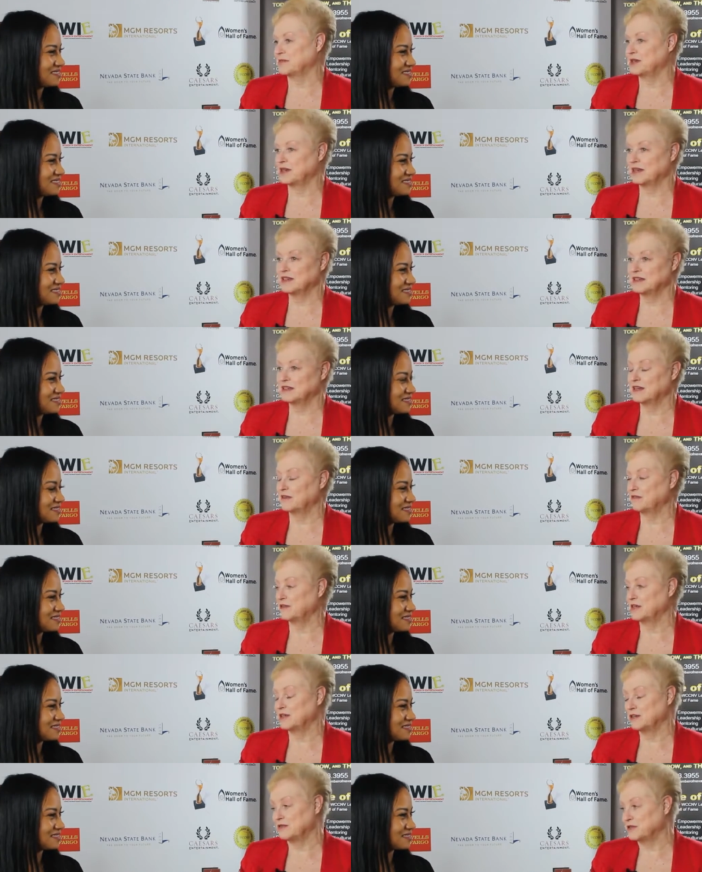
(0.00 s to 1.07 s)
Speaker 1: I mean, I did that for
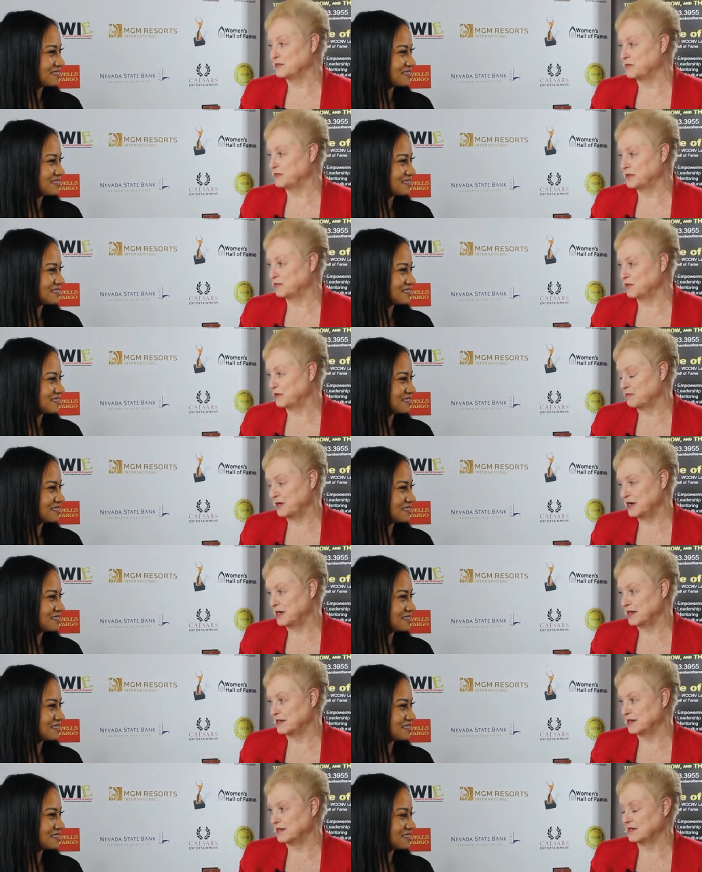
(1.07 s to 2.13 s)
years but with my
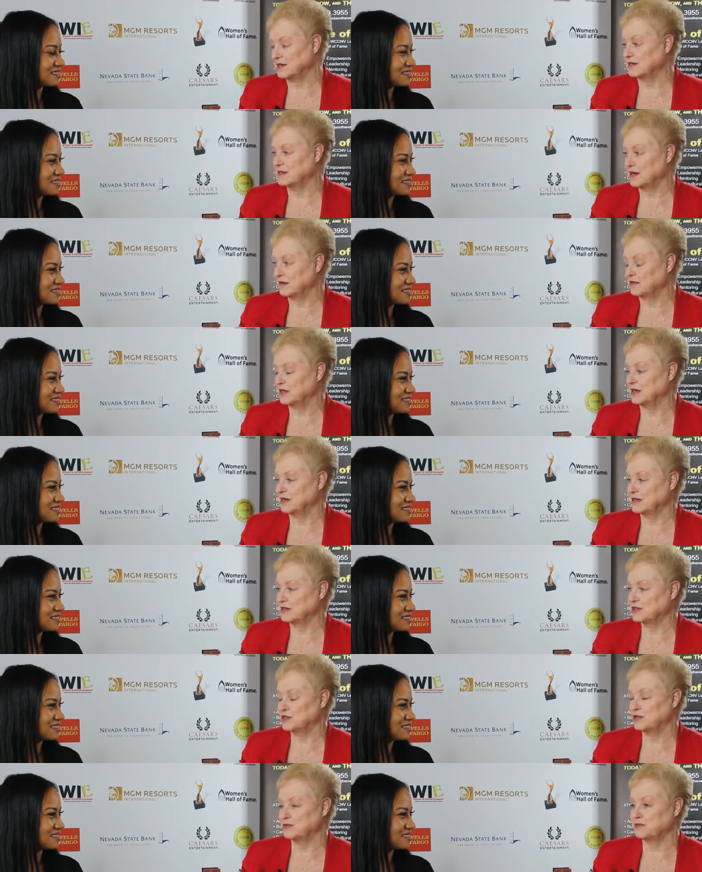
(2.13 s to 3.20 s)
kids kids and everything
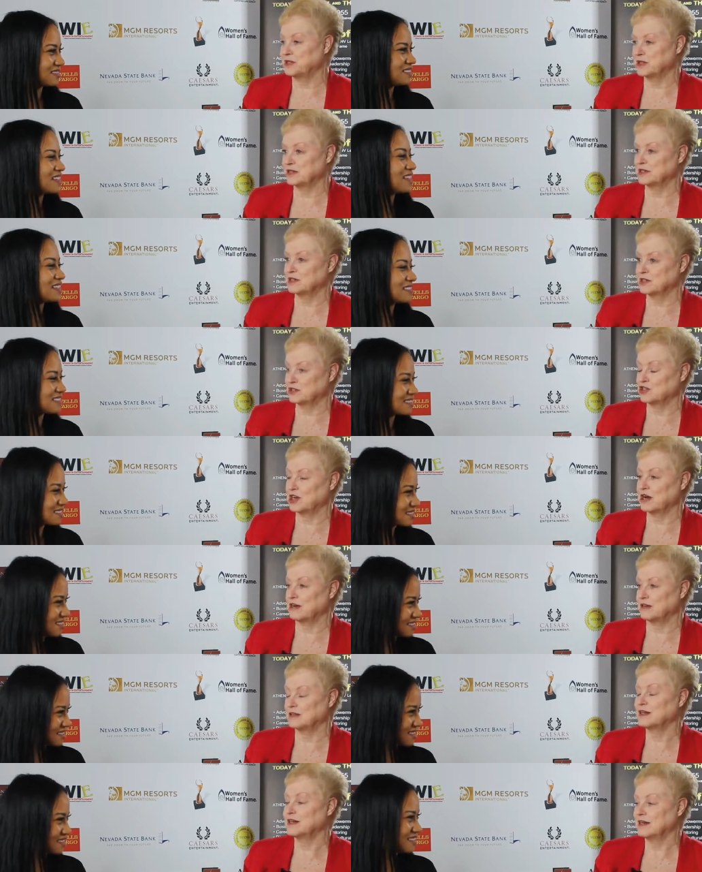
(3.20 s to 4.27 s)
else too, plus yes. a sick
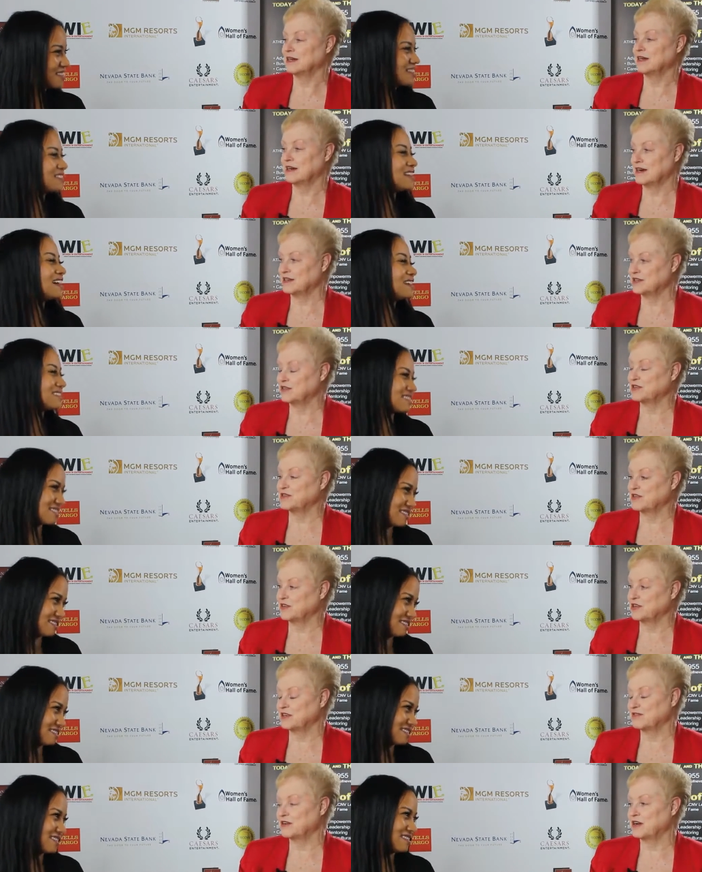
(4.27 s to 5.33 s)
child. Yeah, yes. so it's
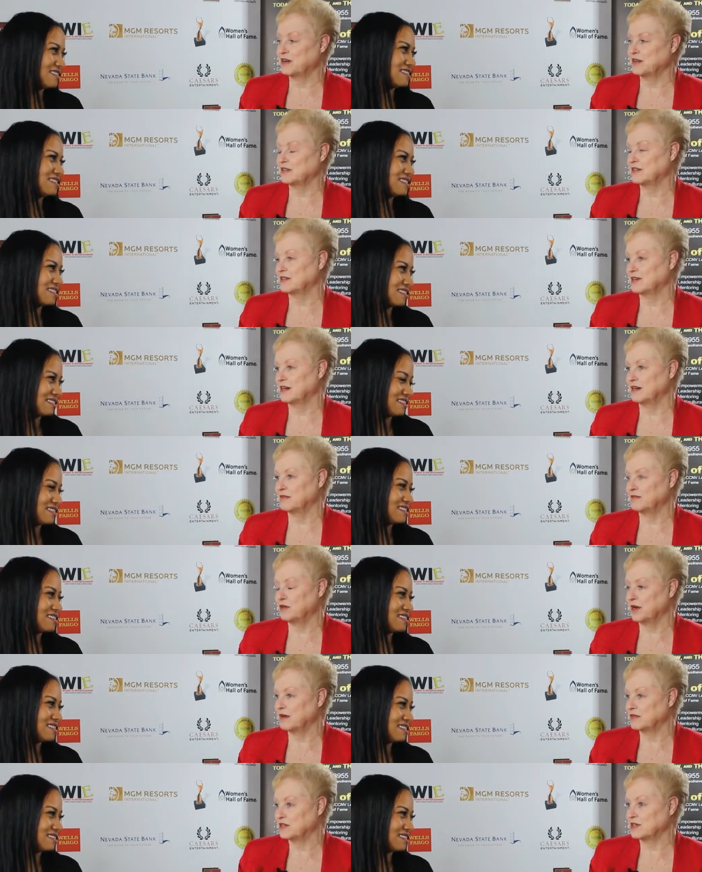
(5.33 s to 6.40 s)
very difficult. And yeah, if
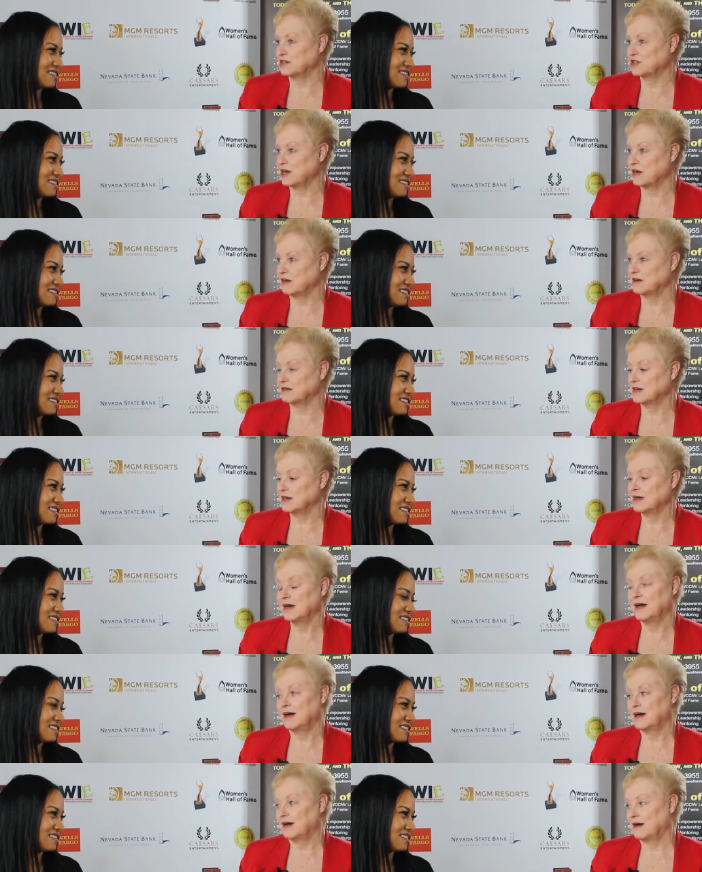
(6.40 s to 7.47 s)
you have a sick child,
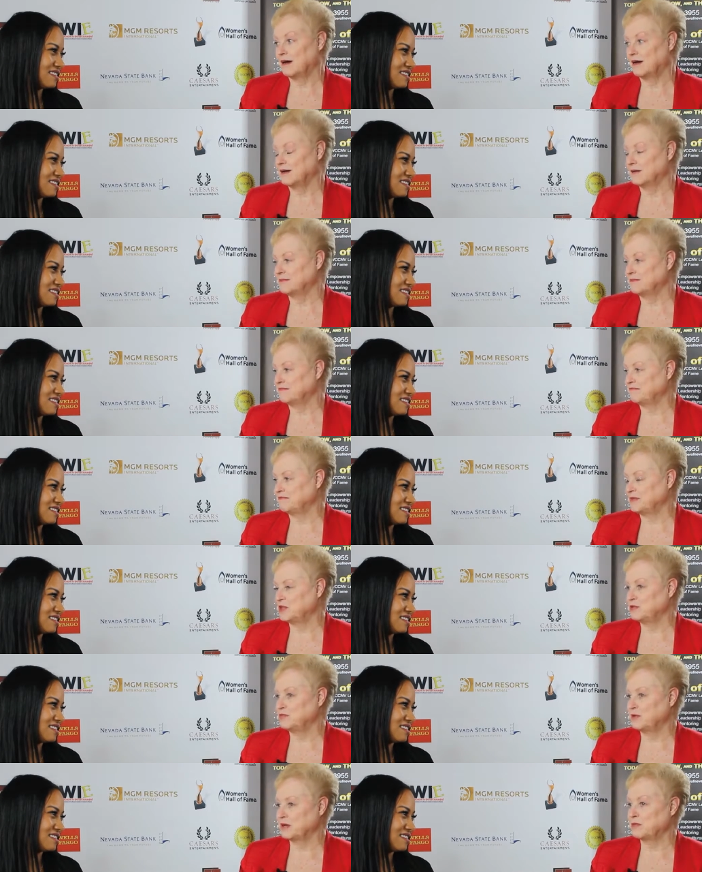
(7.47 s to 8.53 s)
um,
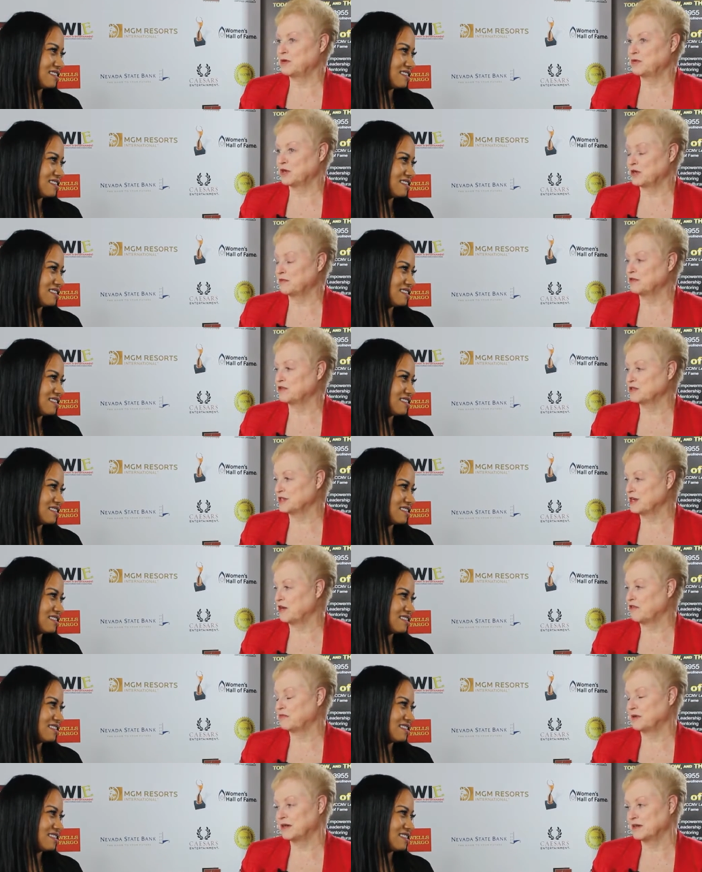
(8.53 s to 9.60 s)
you better be working for
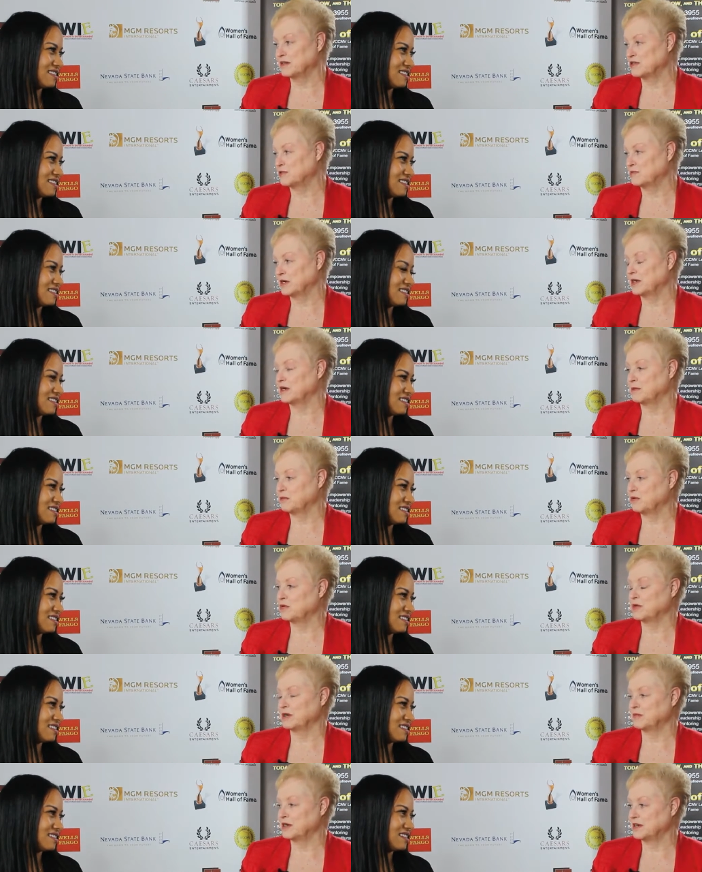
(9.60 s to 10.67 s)
yourself because you'll be
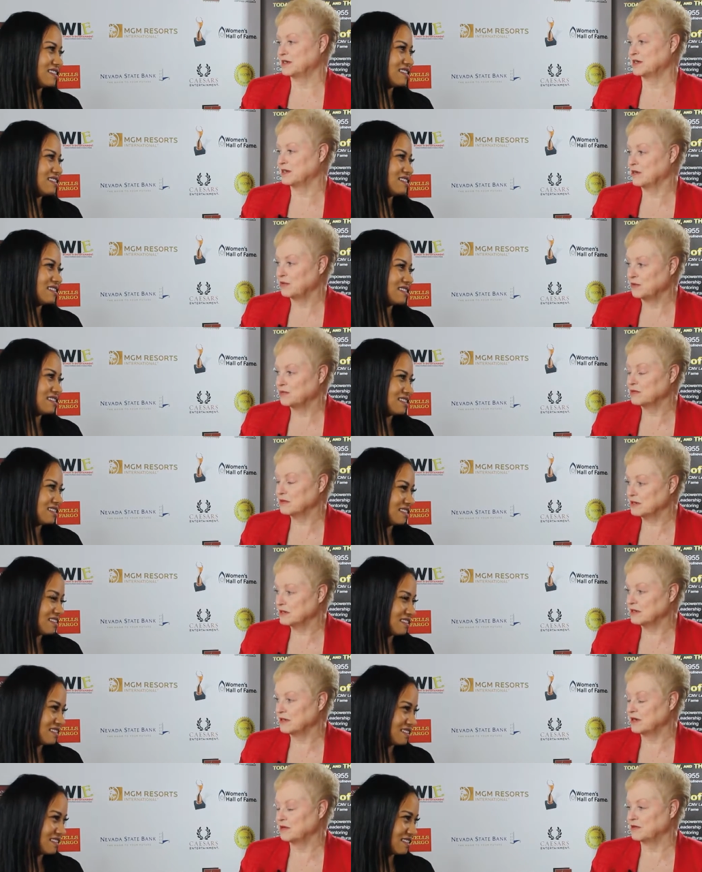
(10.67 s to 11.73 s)
unemployed because they don't,
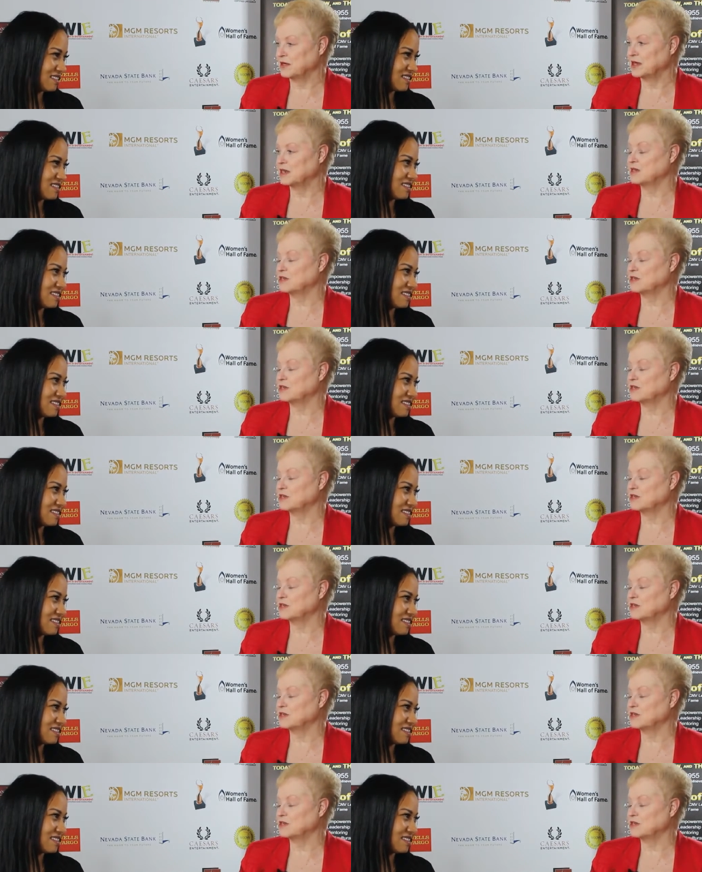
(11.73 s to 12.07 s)
you know, they